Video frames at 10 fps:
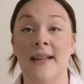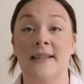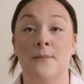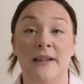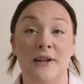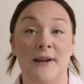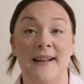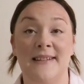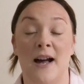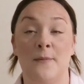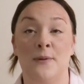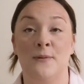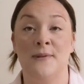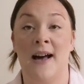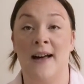Some really good
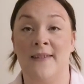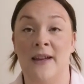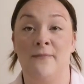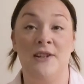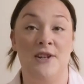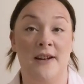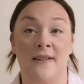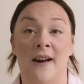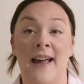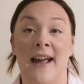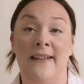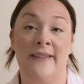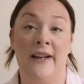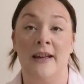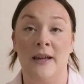examples are the Regenite and
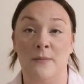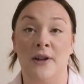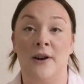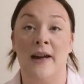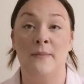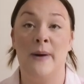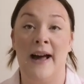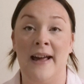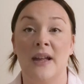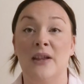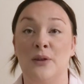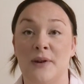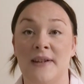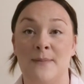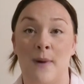the Immunite by
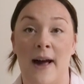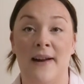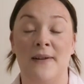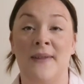Lucas Meyer.